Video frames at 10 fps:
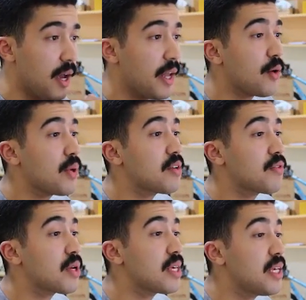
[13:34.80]
And now we can
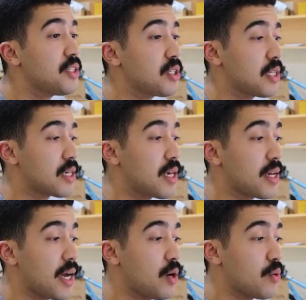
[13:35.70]
very easily
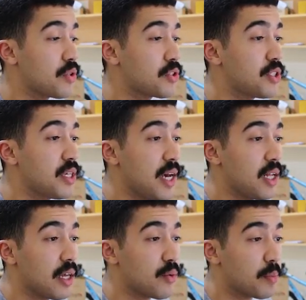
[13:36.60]
kick out this
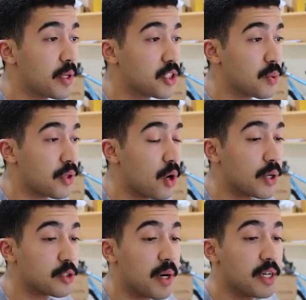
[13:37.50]
Cl and replace it with
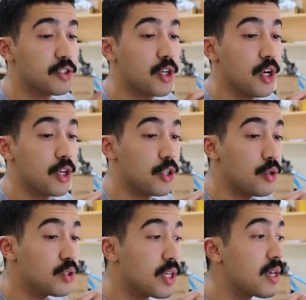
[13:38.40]
OH-
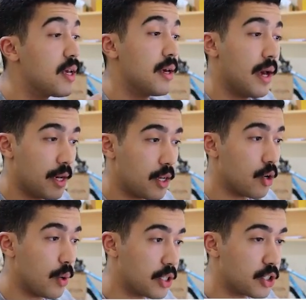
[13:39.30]
using
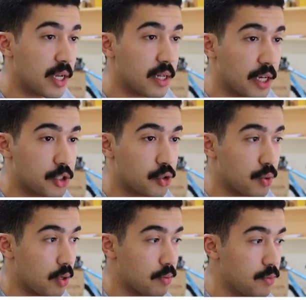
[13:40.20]
NaOH and
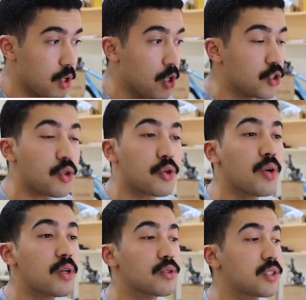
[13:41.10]
H2O. So the
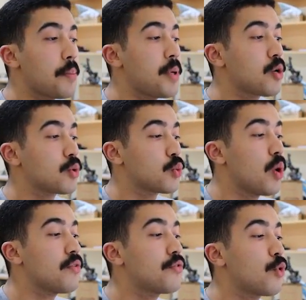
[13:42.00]
critical step here was
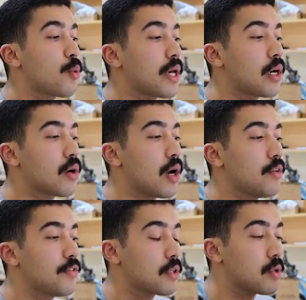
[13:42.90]
what? Forming our
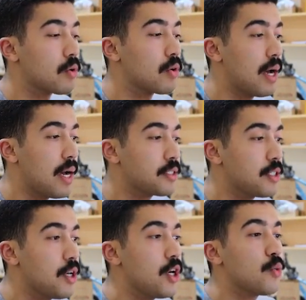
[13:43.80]

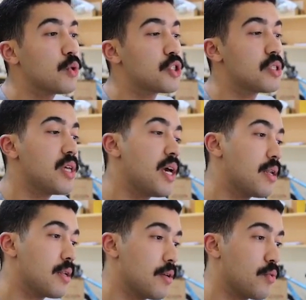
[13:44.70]
alpha-chloroacid, which
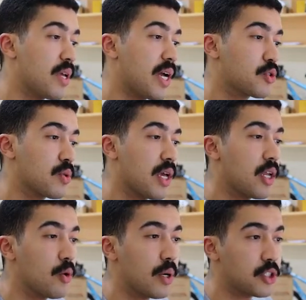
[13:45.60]
then reacts with
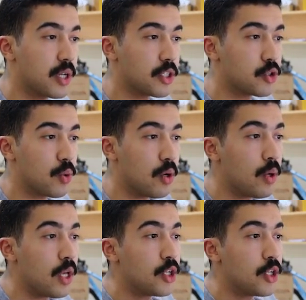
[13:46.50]
NaOH and H2O